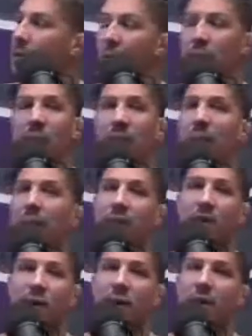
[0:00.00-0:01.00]
He would not
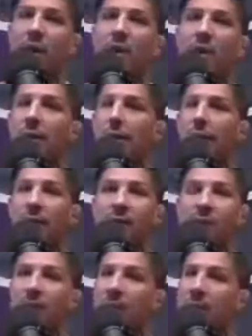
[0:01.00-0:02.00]
fight Tony. He would
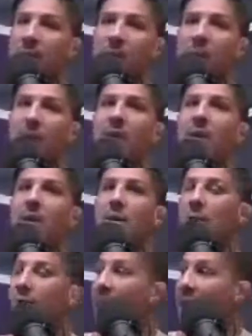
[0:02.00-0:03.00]
not fight Khabib. He
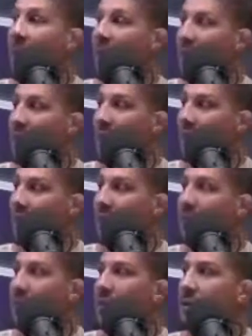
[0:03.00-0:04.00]
would only fight Nate
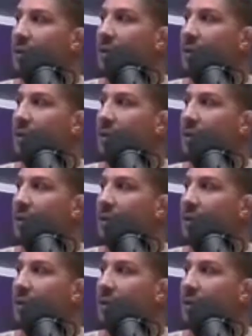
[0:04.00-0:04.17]
Diaz.